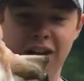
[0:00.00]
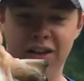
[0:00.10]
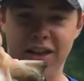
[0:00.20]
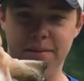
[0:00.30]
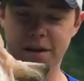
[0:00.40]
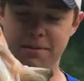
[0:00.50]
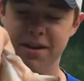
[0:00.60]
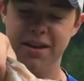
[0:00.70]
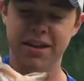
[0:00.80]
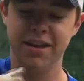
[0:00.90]
Look at that baby.
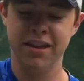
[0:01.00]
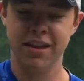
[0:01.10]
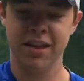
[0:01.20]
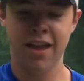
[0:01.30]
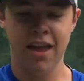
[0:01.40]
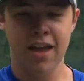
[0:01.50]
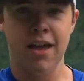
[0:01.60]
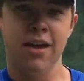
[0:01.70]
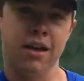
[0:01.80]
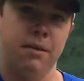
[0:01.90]

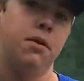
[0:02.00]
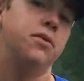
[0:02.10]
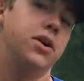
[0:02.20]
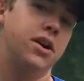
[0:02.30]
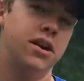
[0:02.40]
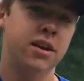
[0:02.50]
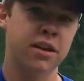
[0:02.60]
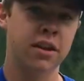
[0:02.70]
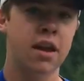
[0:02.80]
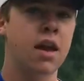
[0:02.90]
Come over here,
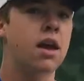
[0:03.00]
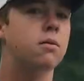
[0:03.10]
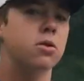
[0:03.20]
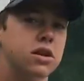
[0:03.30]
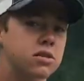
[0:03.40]
I'm going to